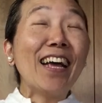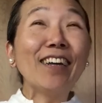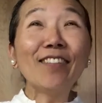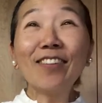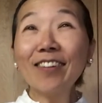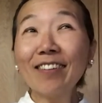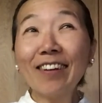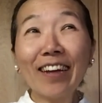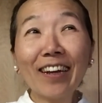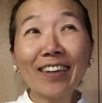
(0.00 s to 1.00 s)
It's just
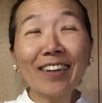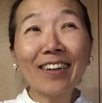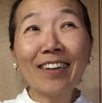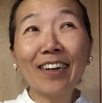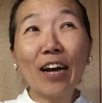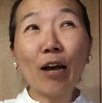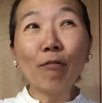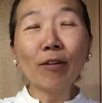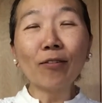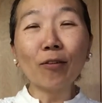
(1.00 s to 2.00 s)
like I
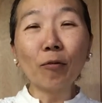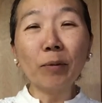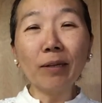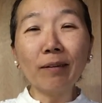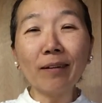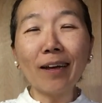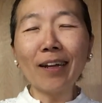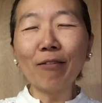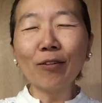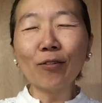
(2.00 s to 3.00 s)
was so busy
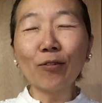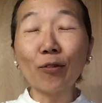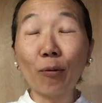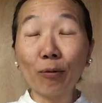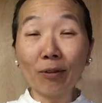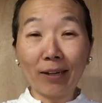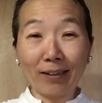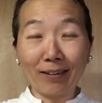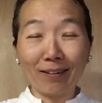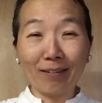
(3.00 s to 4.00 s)
and I was so
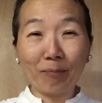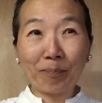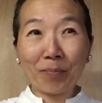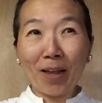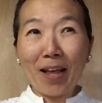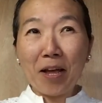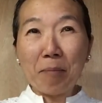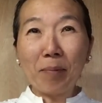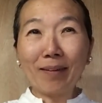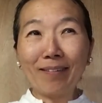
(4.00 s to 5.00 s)
tired.
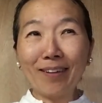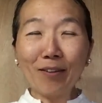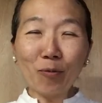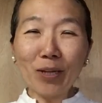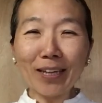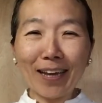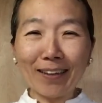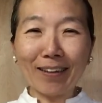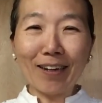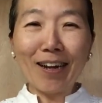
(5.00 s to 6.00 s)
But this
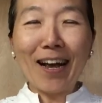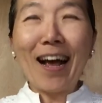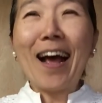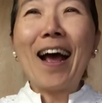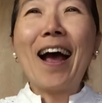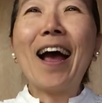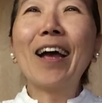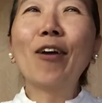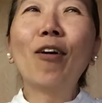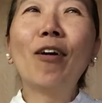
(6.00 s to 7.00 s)
weekend,
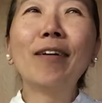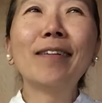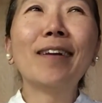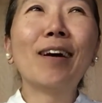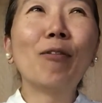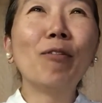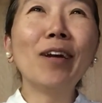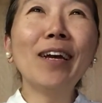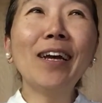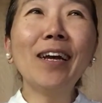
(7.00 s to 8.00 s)
I got
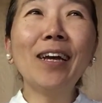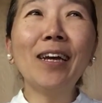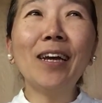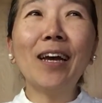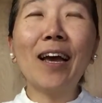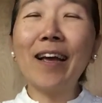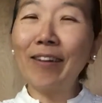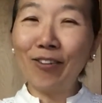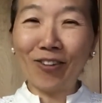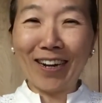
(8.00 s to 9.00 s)

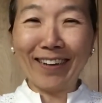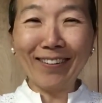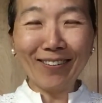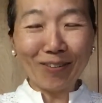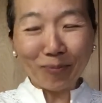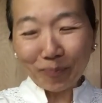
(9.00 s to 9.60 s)
re-energized.